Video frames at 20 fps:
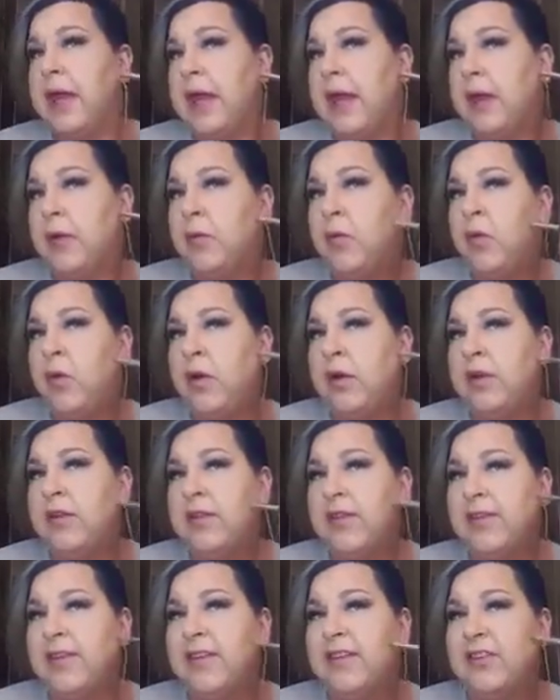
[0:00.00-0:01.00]
And one
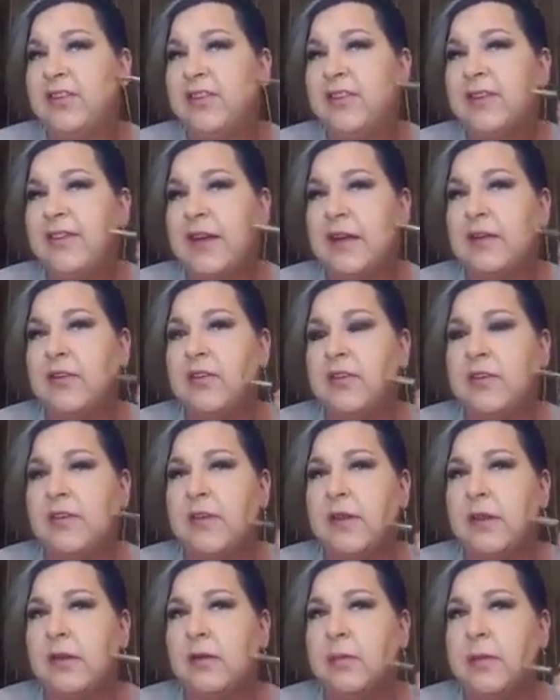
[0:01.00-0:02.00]
of the things she said is she's
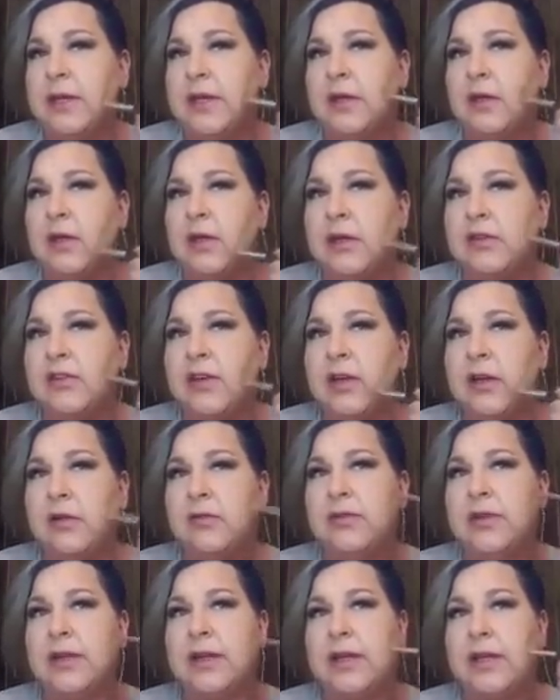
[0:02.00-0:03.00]
like, oh my gosh, I
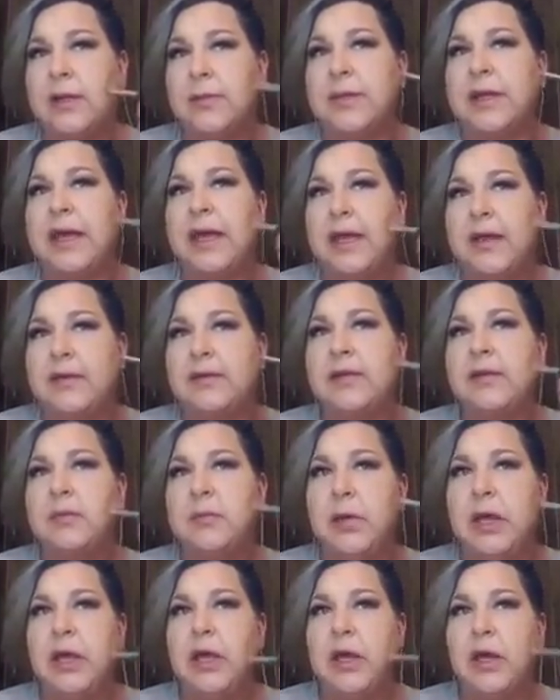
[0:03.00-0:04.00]
don't feel like I'm caked in
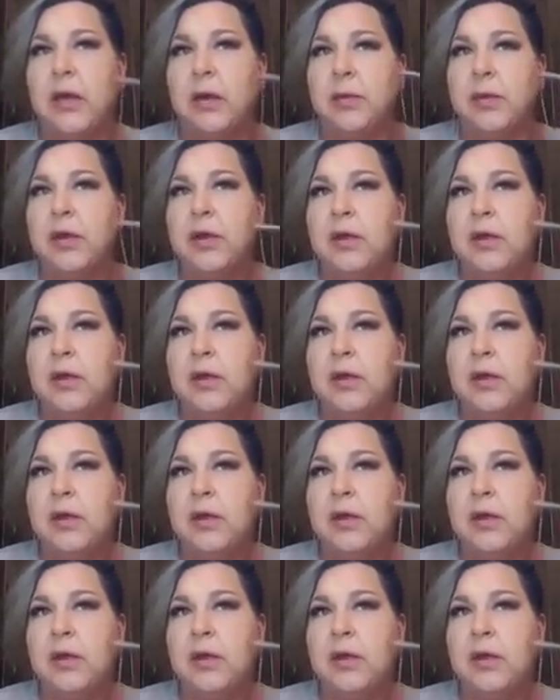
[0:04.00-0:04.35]
makeup.